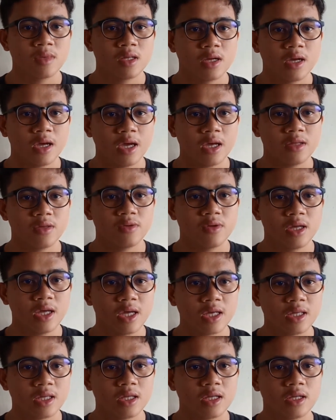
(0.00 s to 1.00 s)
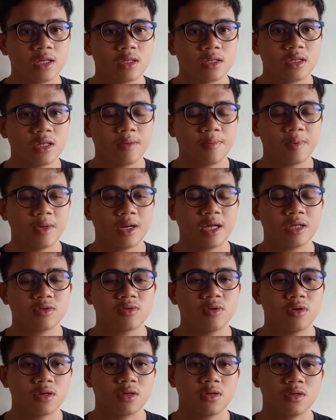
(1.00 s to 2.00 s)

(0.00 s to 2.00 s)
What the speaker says: and heat temperature.